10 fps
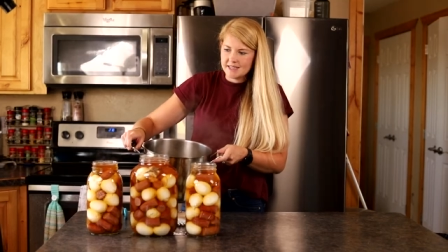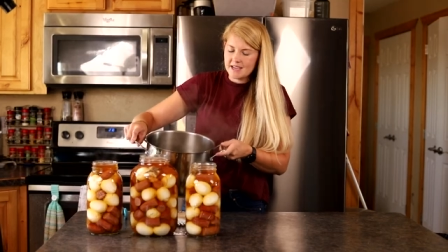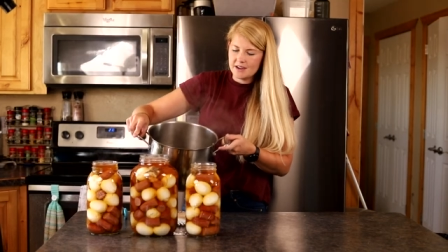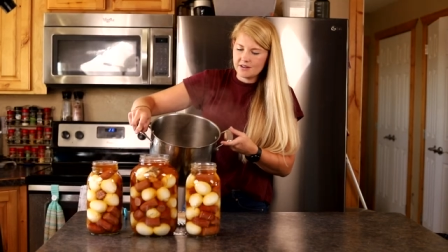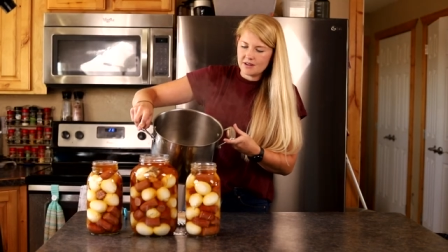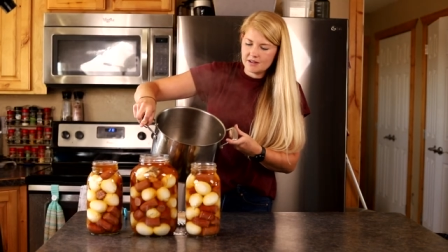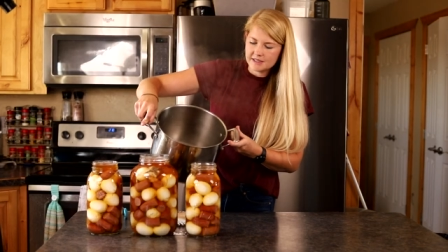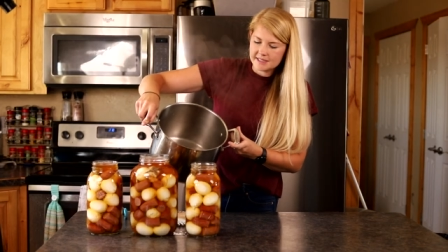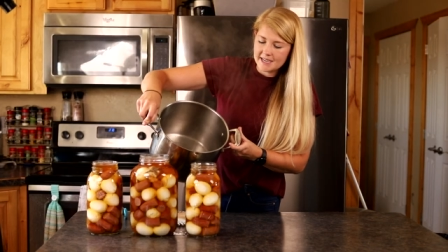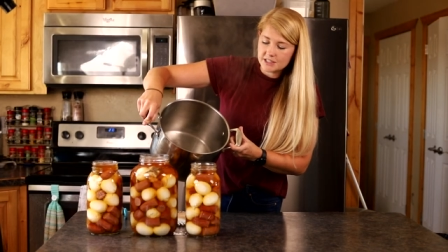They are
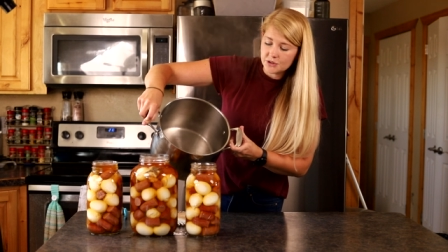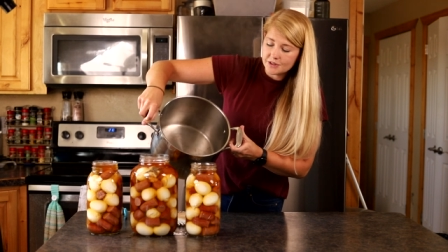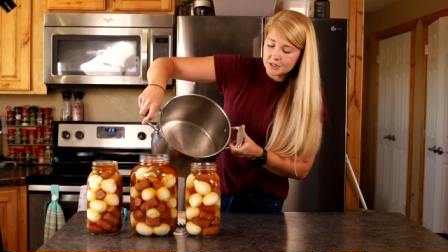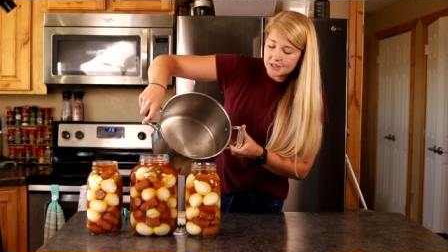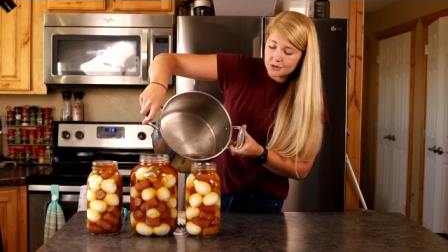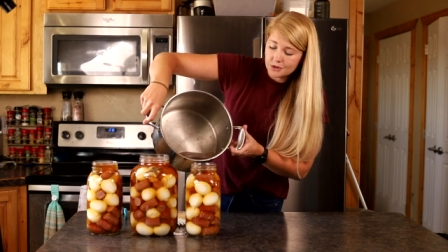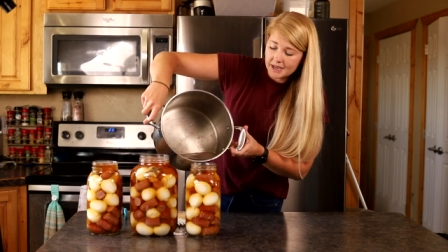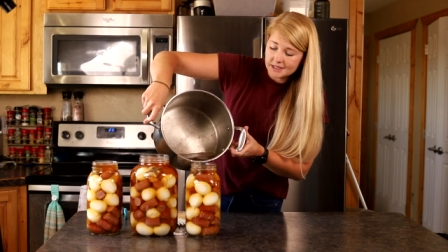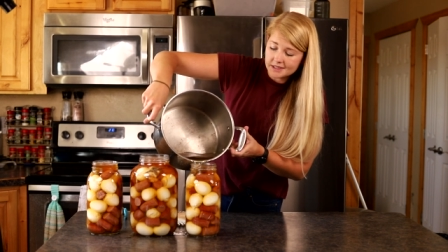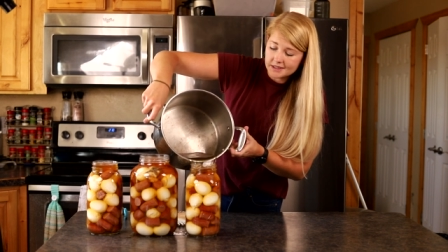all set. So these, you
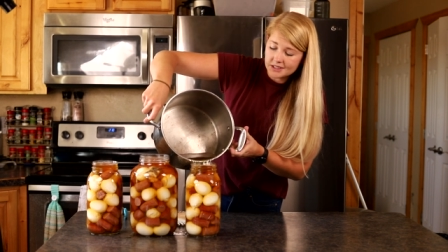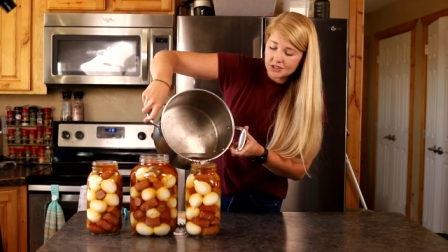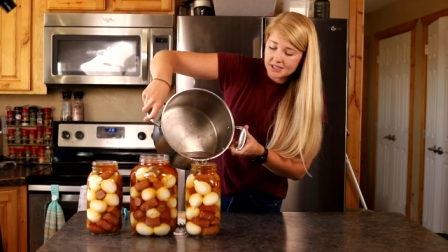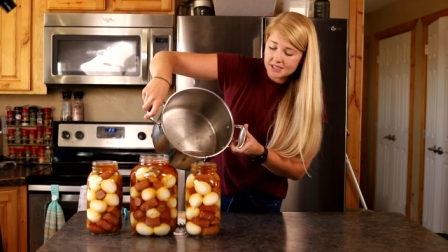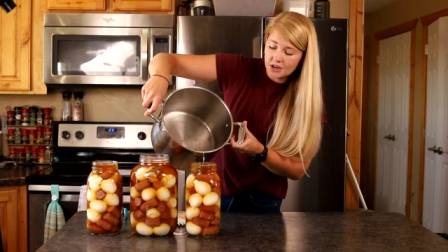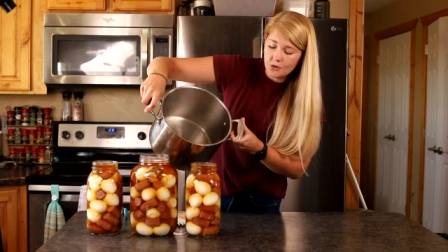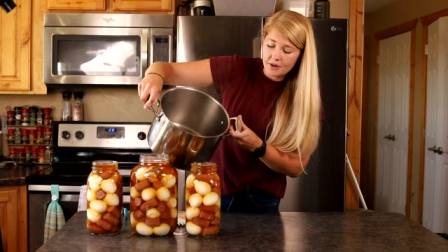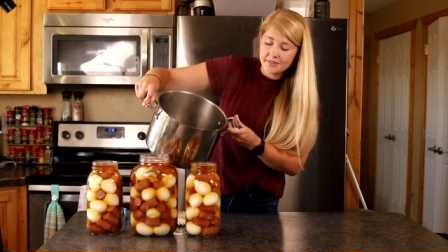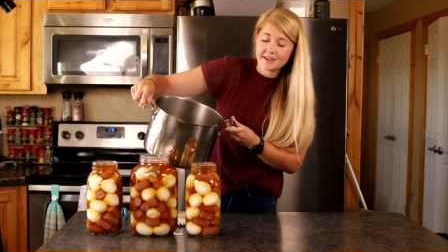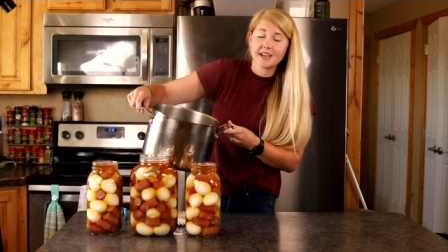guys, they just go
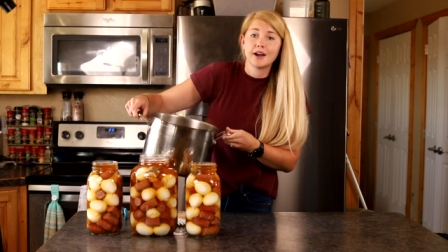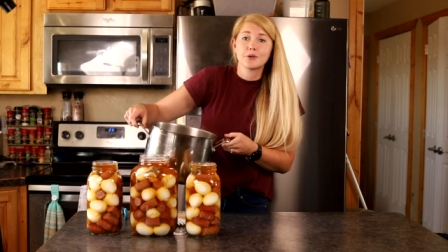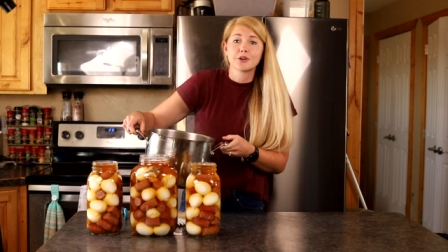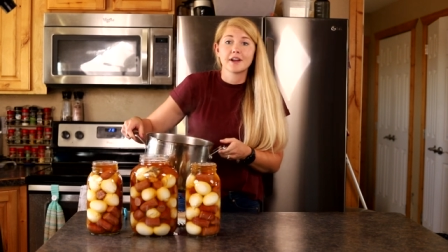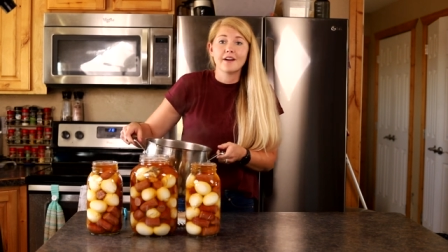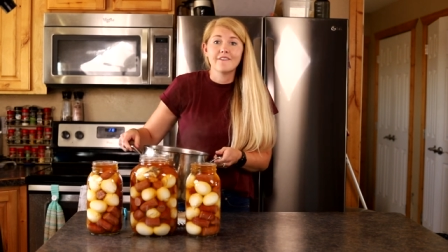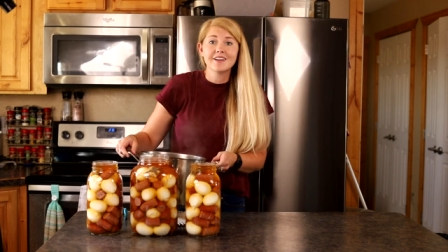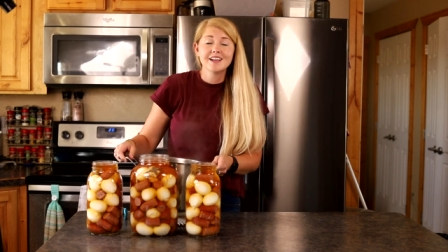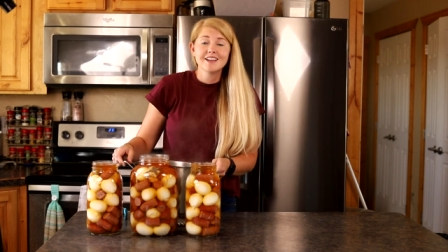on the counter now.